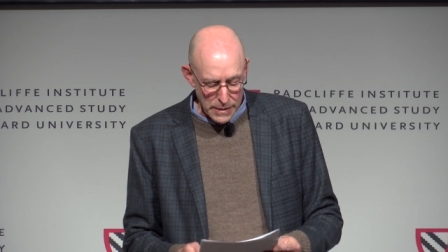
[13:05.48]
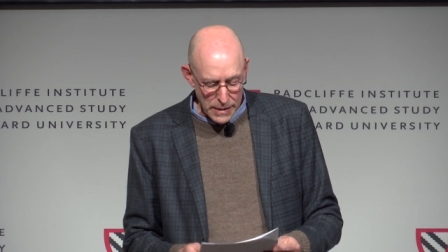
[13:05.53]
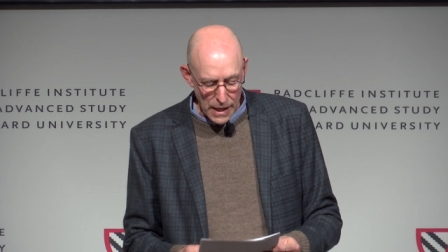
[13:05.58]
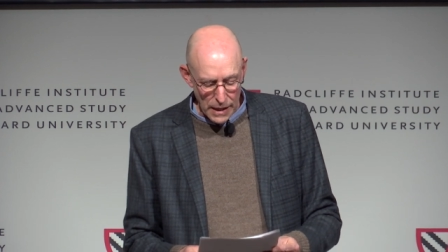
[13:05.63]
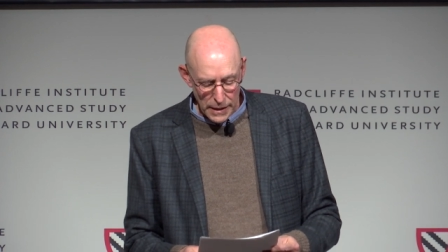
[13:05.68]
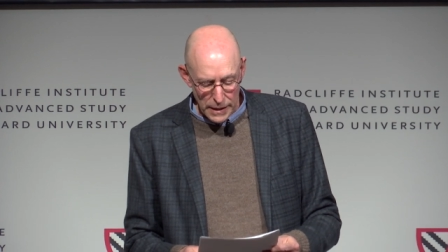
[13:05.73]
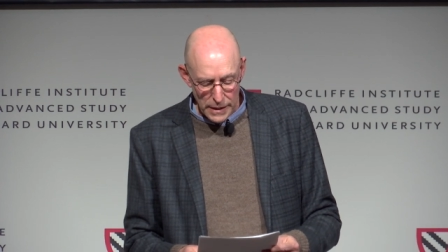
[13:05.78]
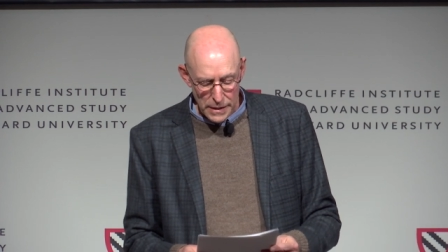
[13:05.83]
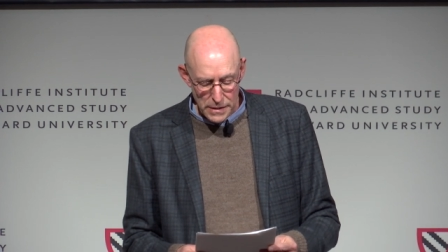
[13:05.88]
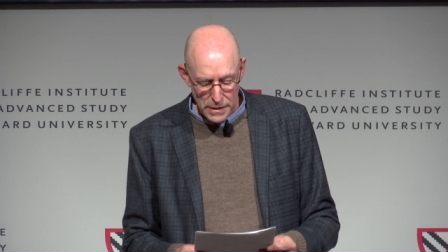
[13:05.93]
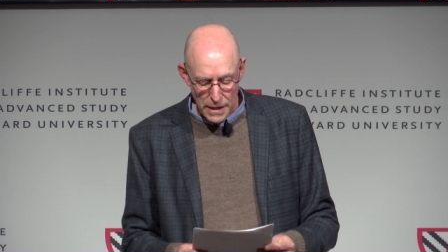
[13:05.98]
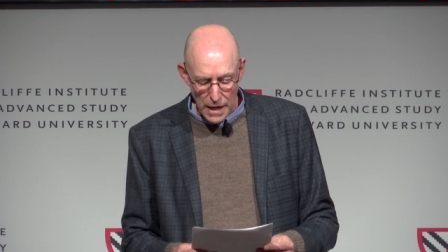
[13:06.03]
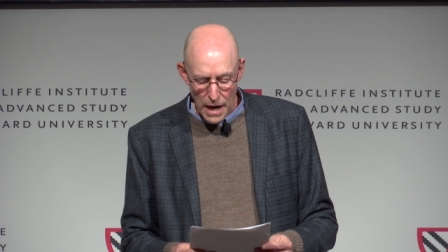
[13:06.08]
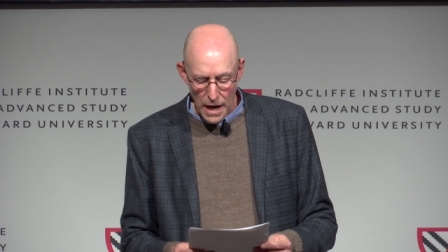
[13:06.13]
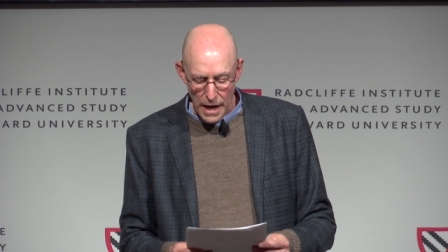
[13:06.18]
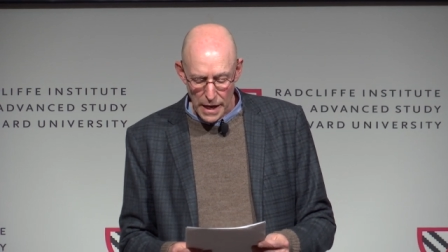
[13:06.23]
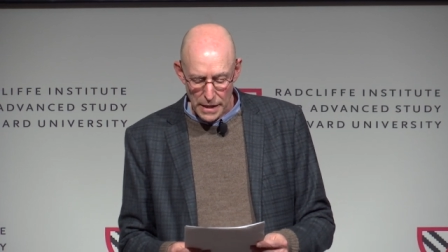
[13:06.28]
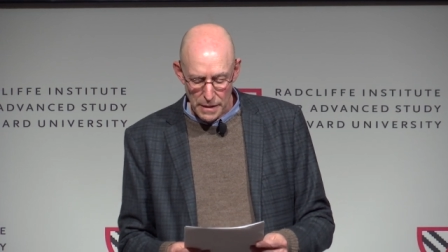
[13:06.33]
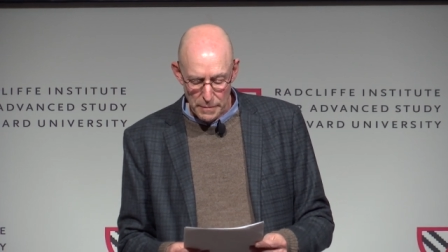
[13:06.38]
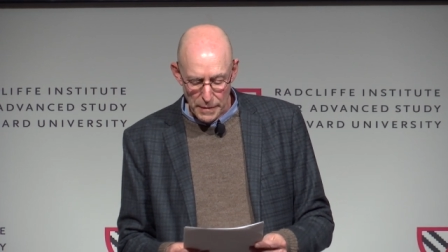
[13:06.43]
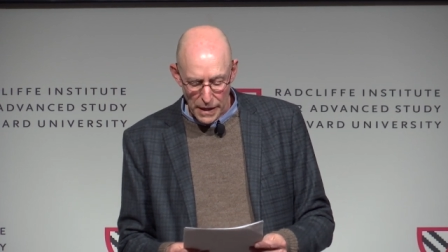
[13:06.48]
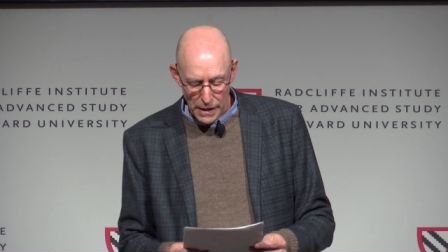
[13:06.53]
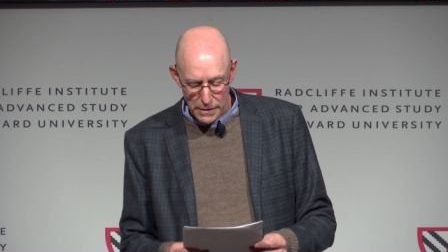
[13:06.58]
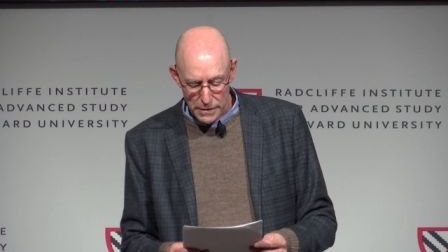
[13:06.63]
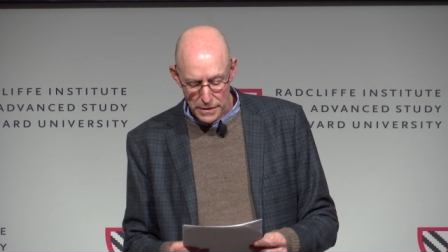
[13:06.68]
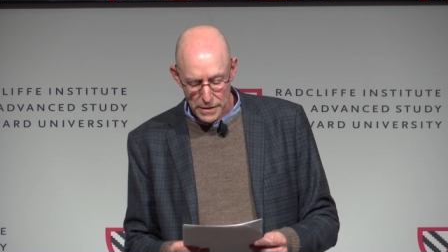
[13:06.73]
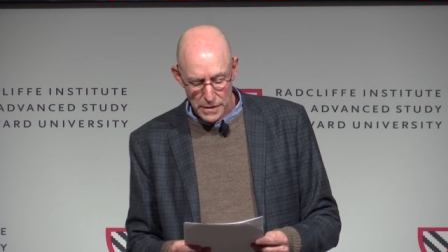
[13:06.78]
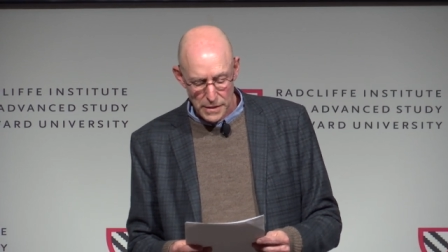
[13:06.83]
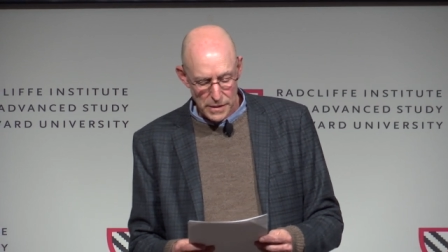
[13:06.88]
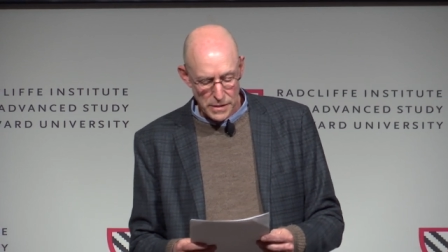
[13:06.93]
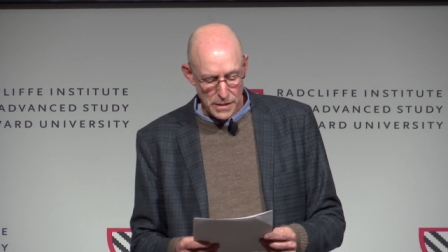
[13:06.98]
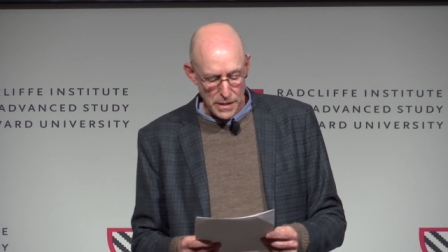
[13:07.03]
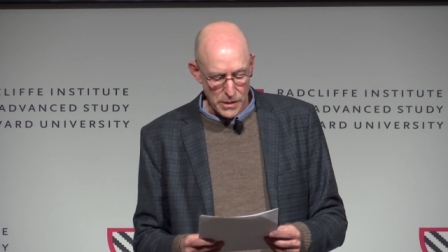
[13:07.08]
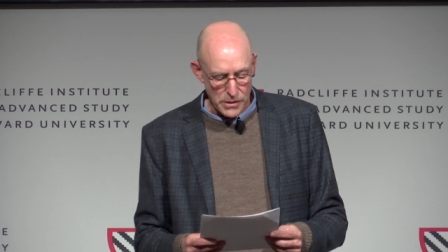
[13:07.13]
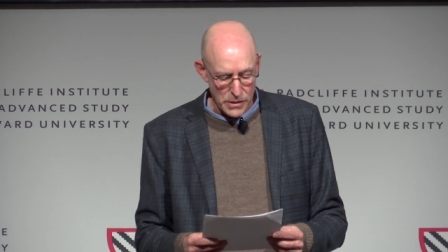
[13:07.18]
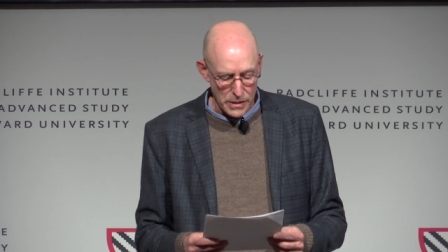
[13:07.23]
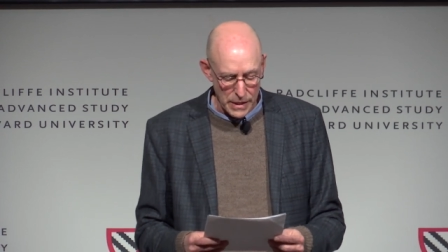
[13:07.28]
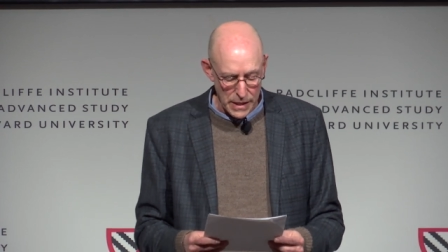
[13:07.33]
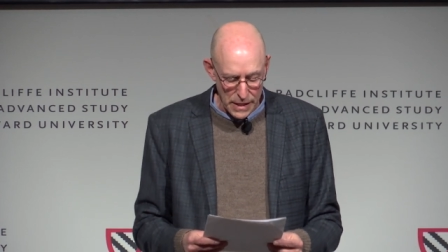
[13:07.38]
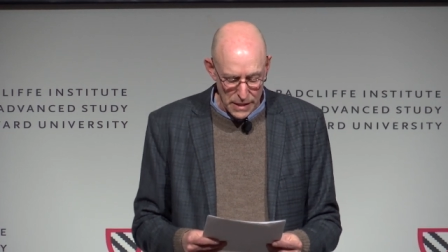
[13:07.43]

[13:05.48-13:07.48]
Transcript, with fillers: Telling his guide about the decision,